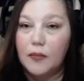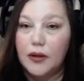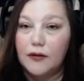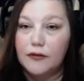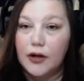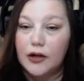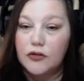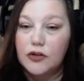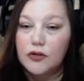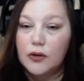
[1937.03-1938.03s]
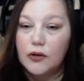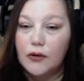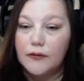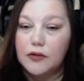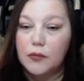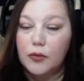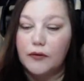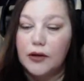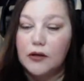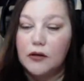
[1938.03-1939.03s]
up here for now just so I don't have to
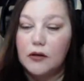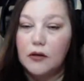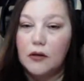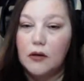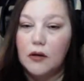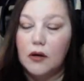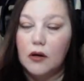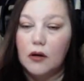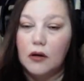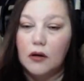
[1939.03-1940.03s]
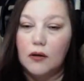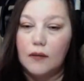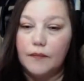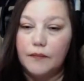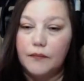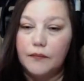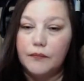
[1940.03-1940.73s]
move it. Um,